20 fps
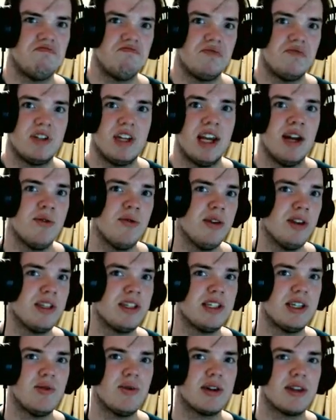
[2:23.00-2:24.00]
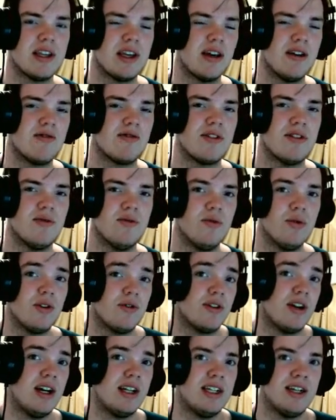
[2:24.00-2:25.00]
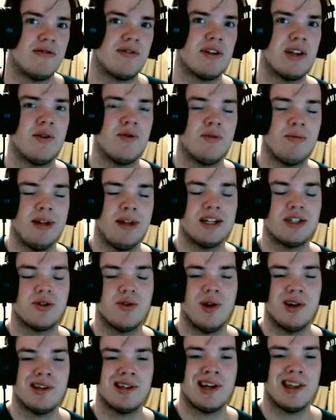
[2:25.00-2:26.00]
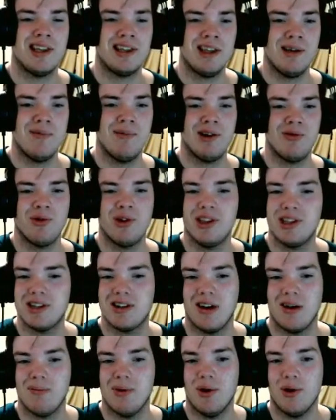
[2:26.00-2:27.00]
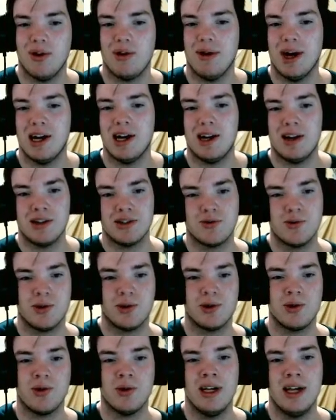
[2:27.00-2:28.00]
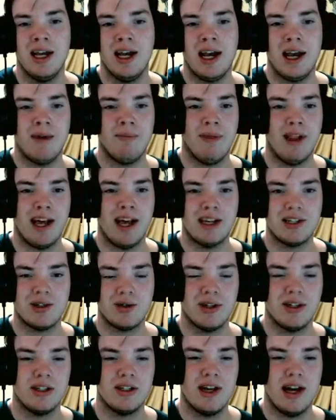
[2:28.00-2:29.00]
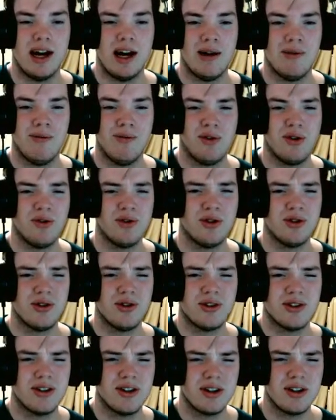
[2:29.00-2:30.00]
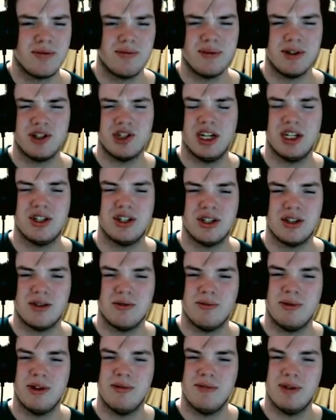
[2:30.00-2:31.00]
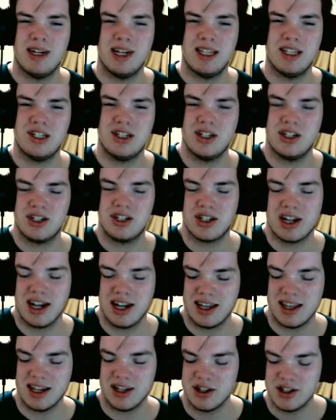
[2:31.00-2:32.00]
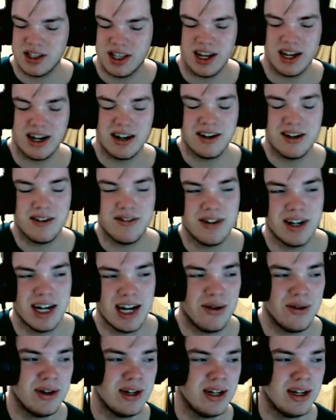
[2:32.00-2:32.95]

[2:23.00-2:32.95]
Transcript: can't really see what they would have gone differently with Blastoise. And I think they made a really solid Pokemon in Squirtle and Blastoise. Wartortle could have been changed a little bit, but it's kind of just there for now.